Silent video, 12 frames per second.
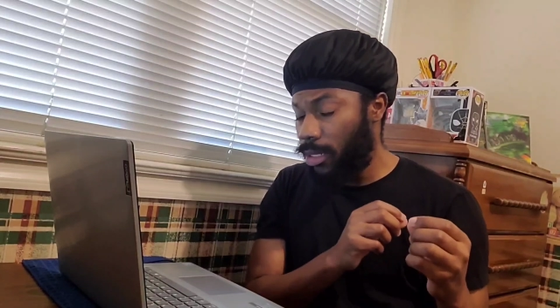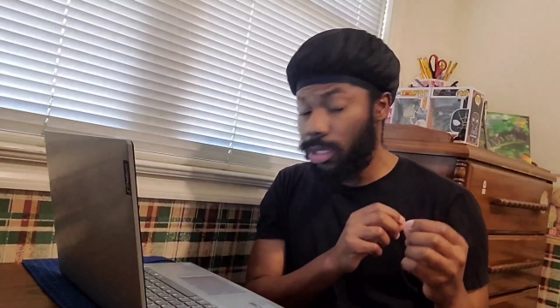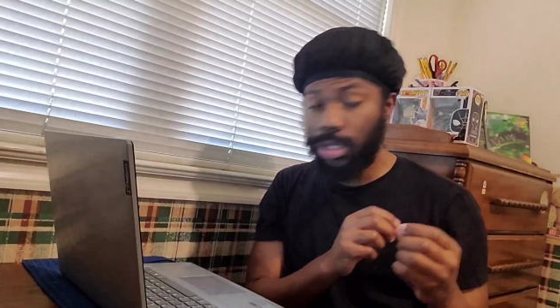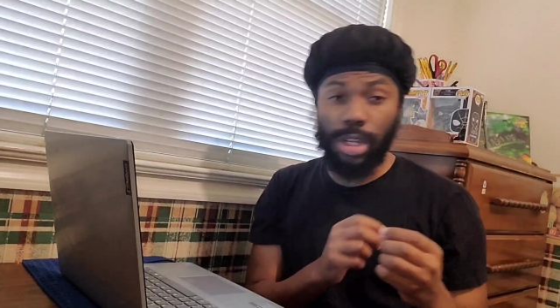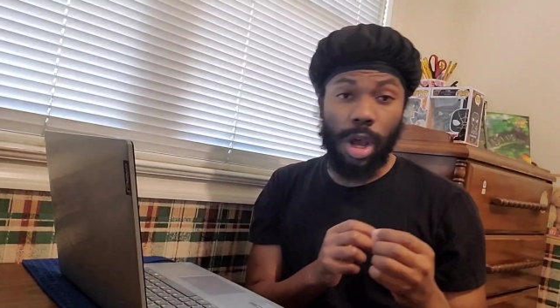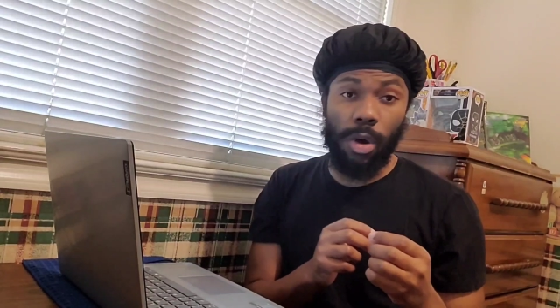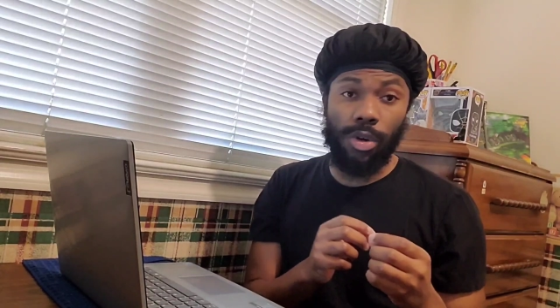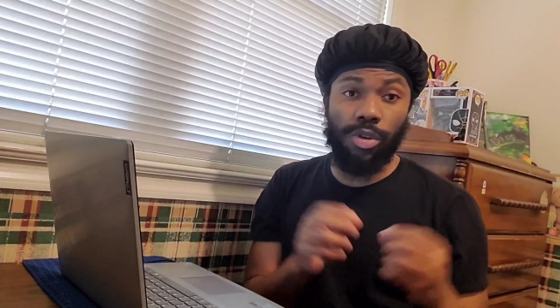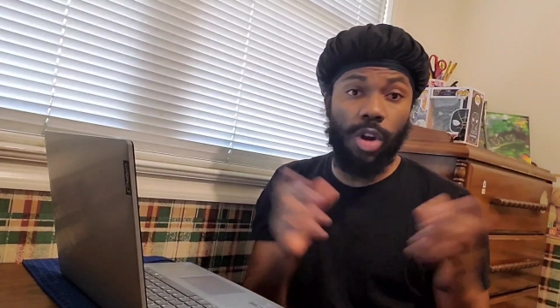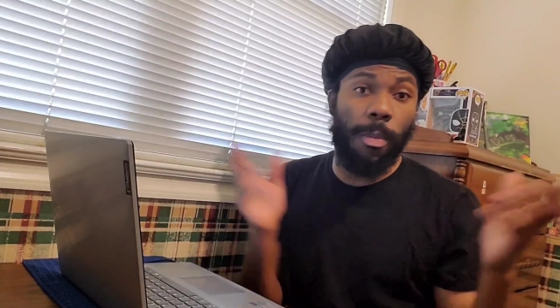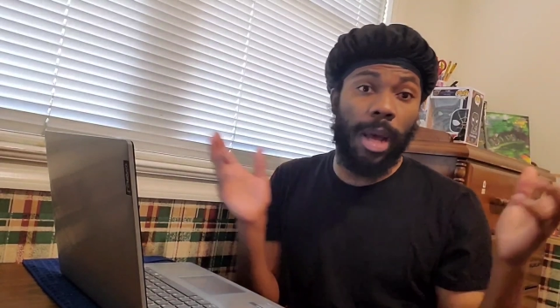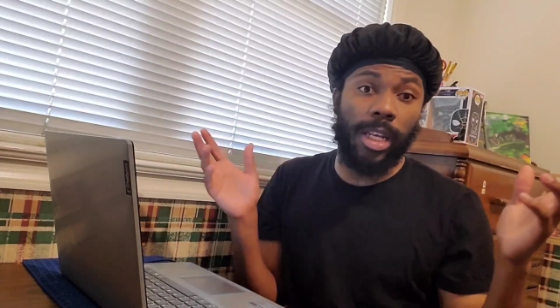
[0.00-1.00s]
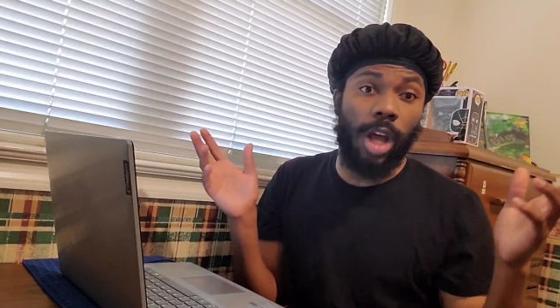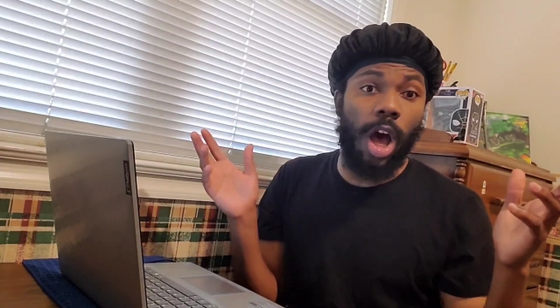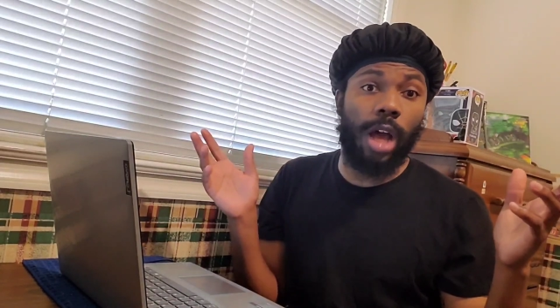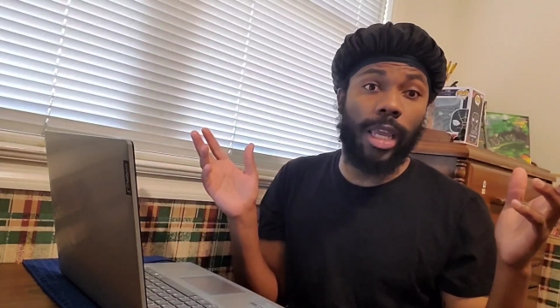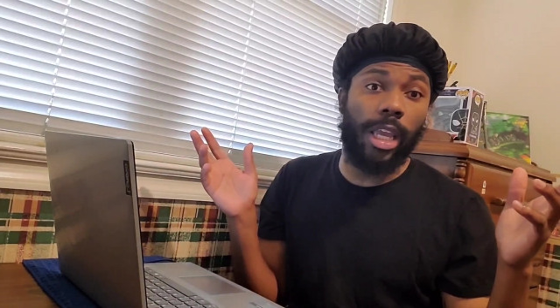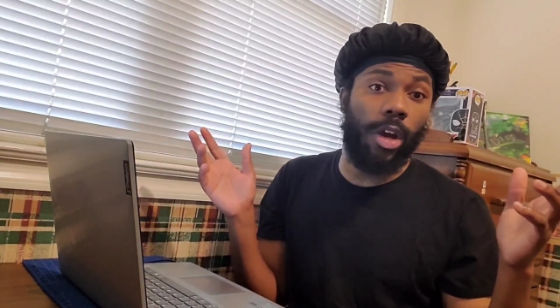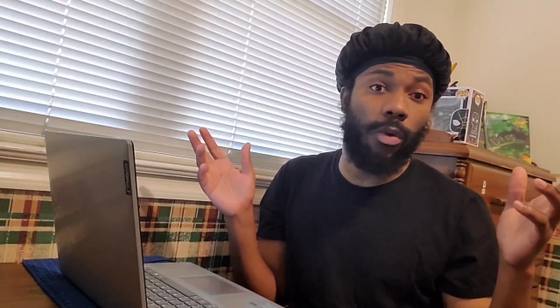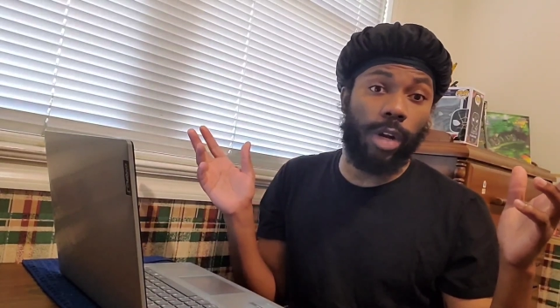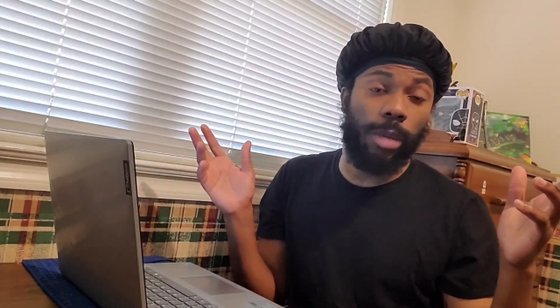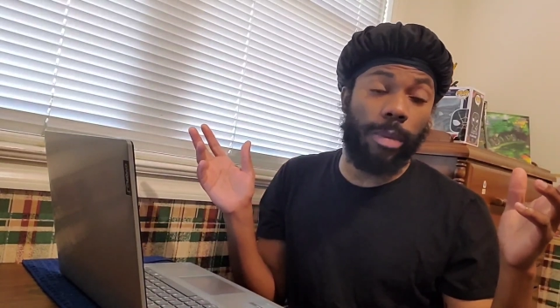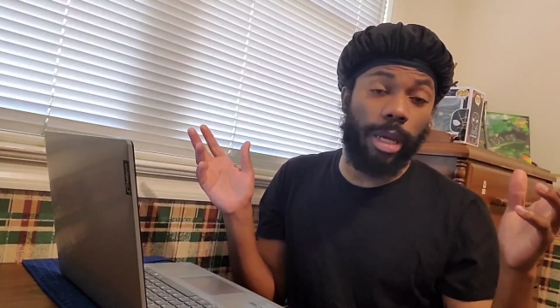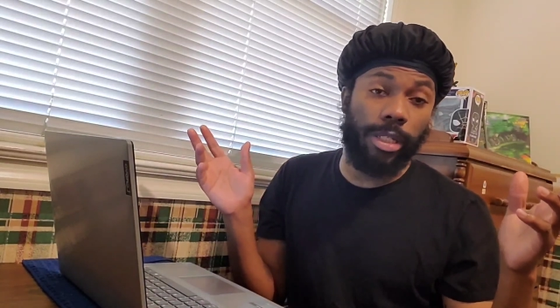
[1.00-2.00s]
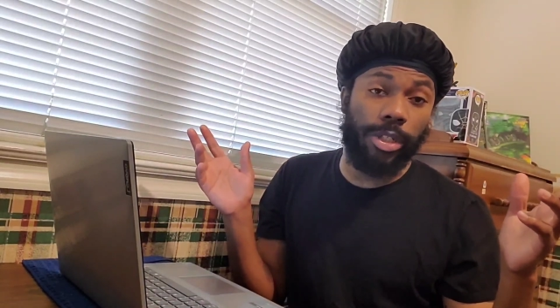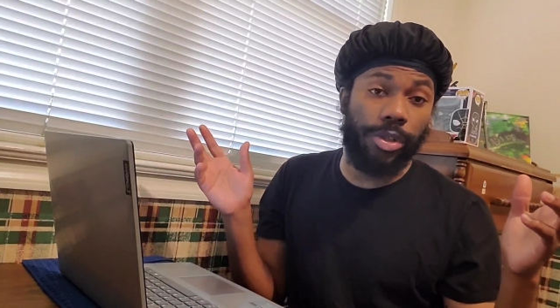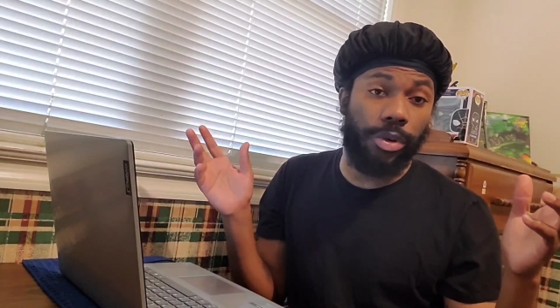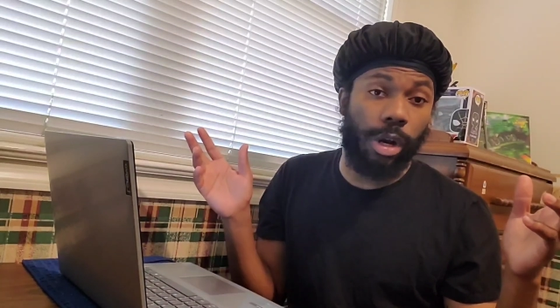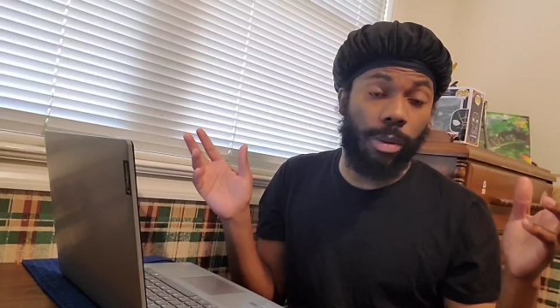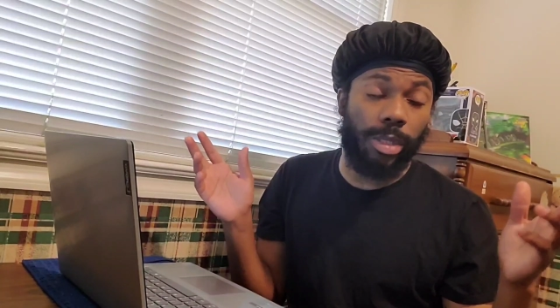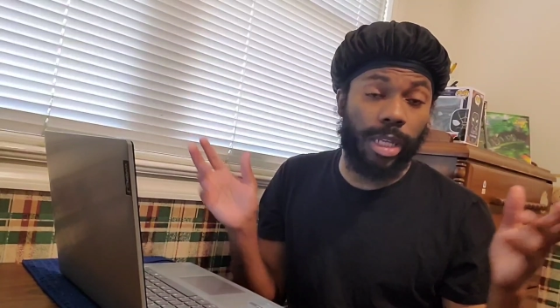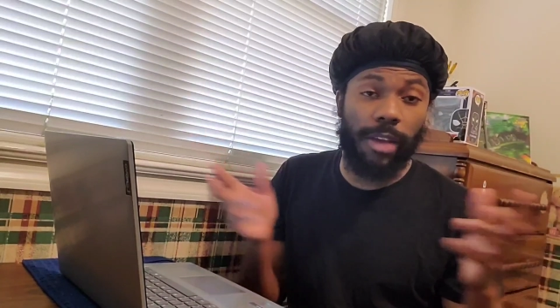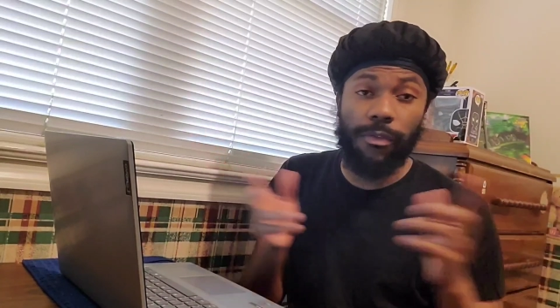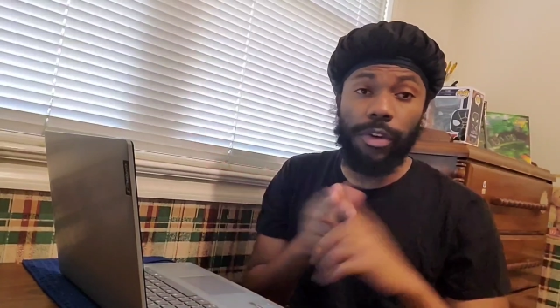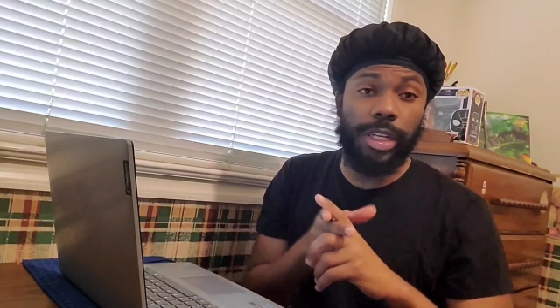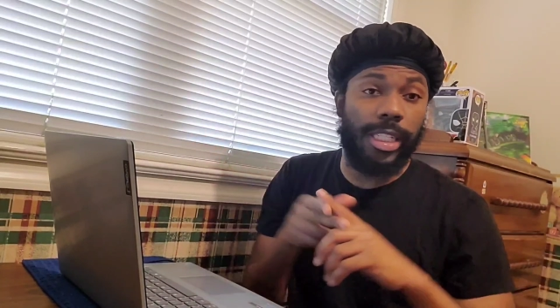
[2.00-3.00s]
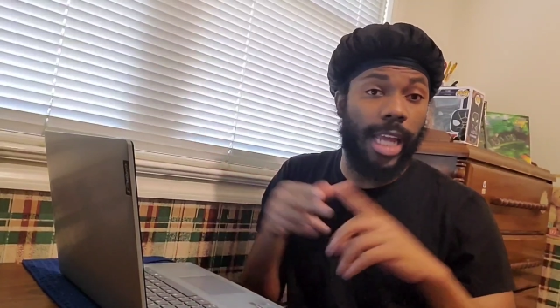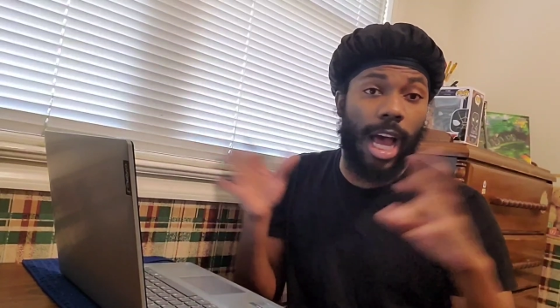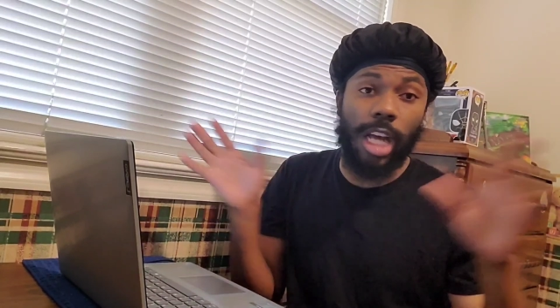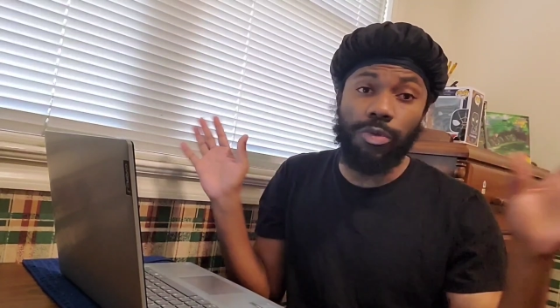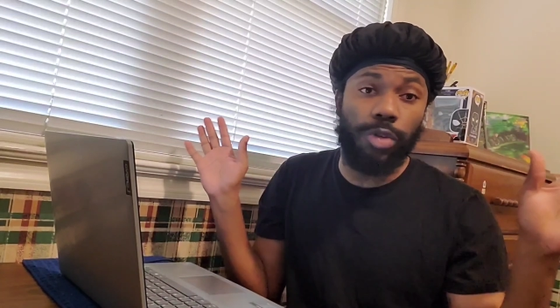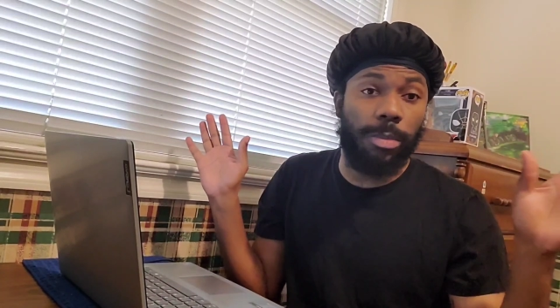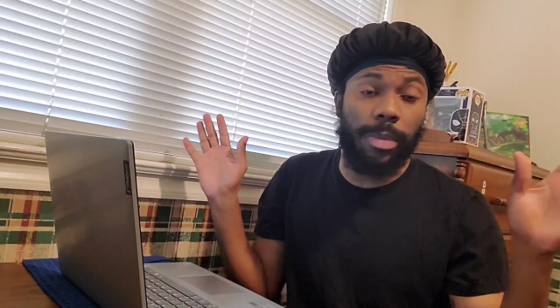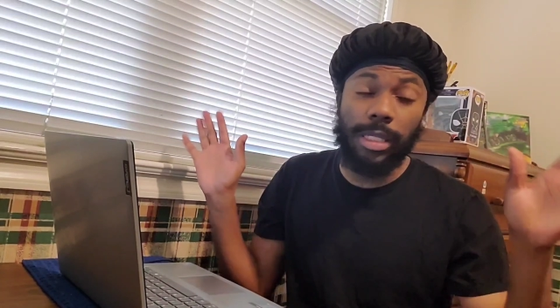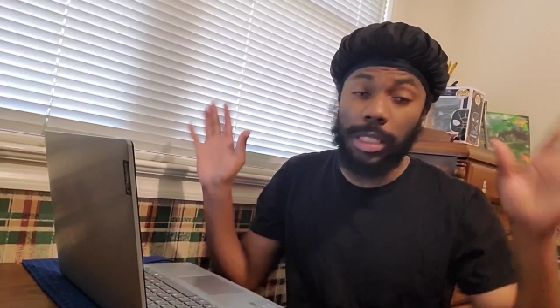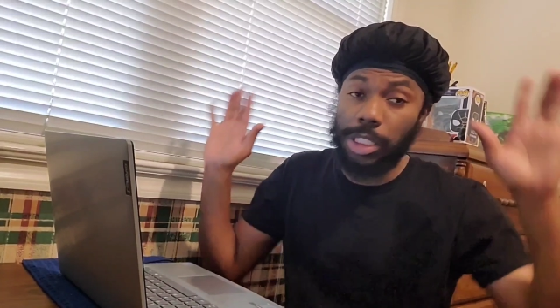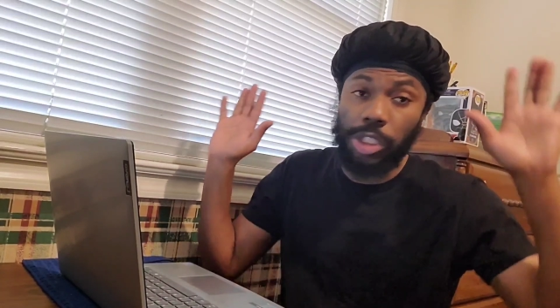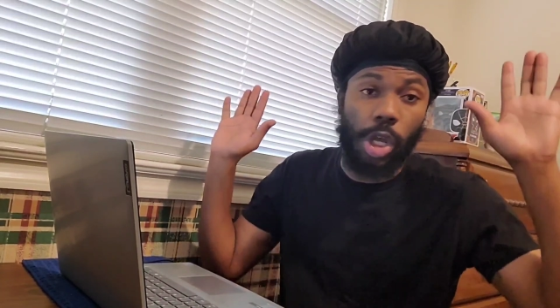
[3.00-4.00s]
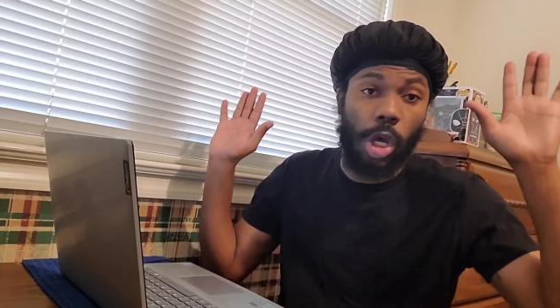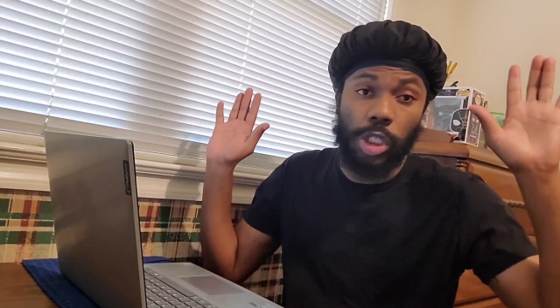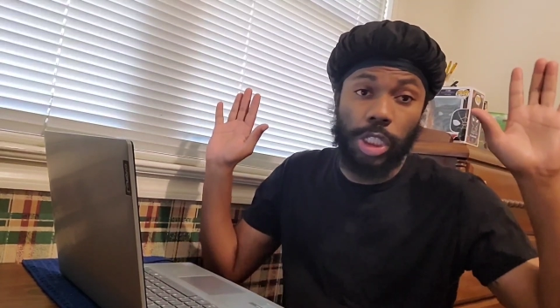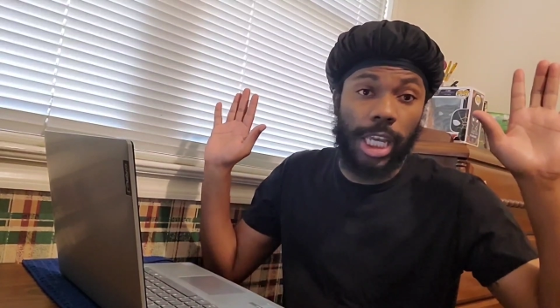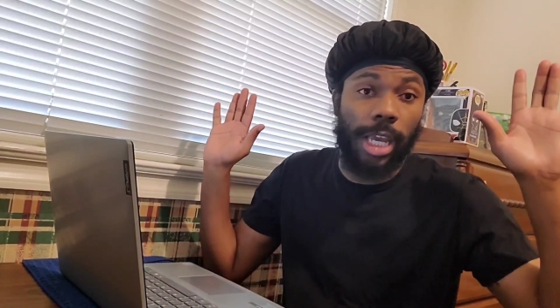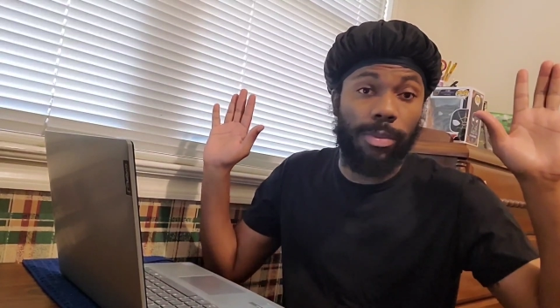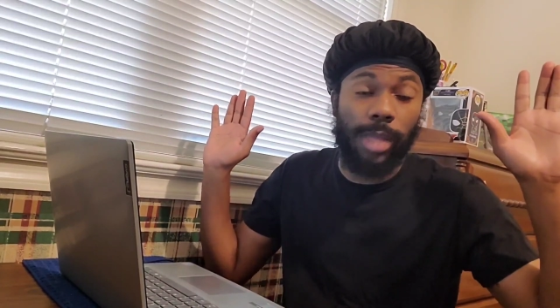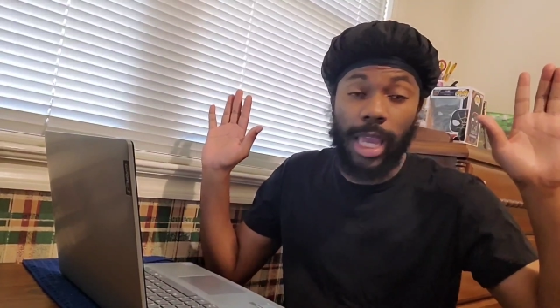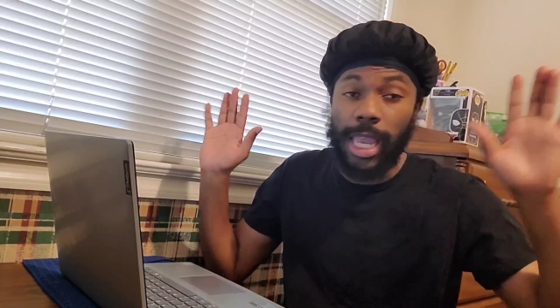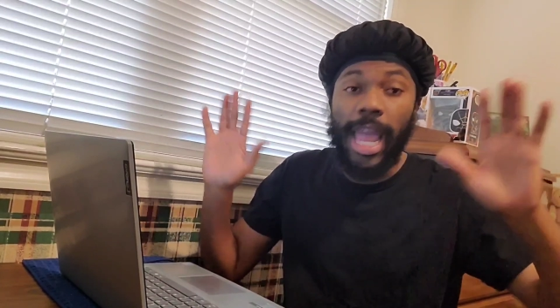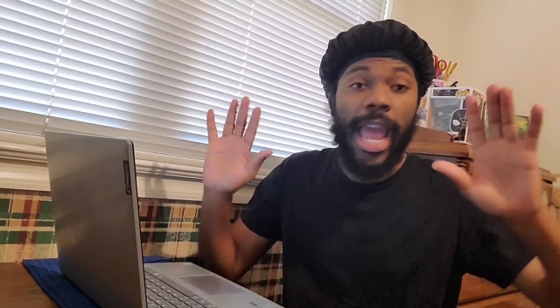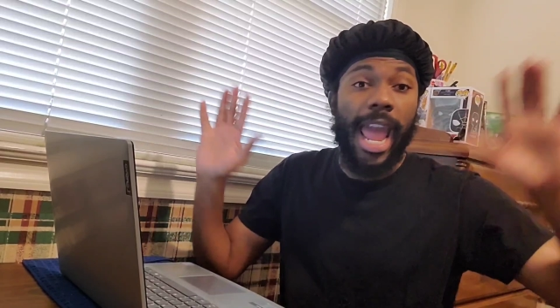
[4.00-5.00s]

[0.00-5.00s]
So, you know, my dog killed remixes, you know what I'm saying? Freestyles, remixes, it's all the same thing.